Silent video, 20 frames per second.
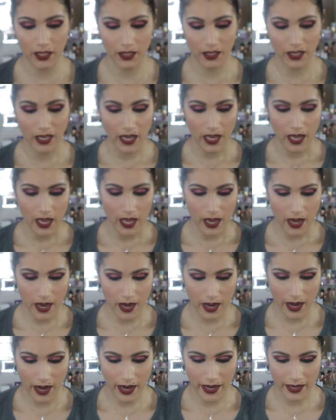thing.
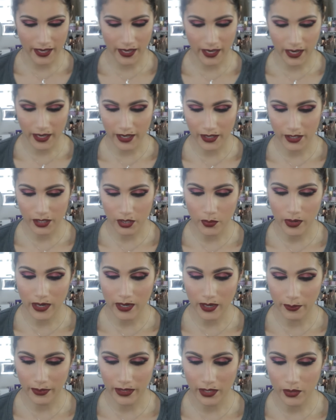And you know
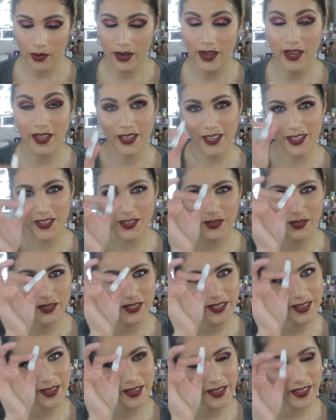what? I'm gonna go ahead and
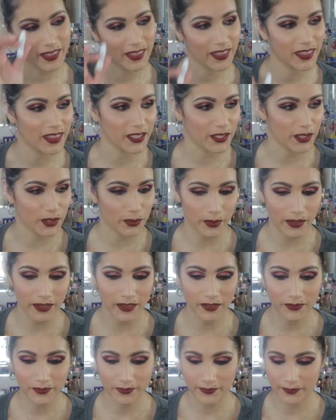use this
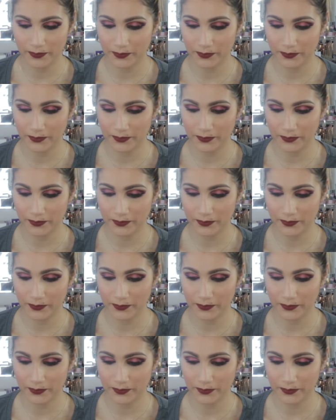one.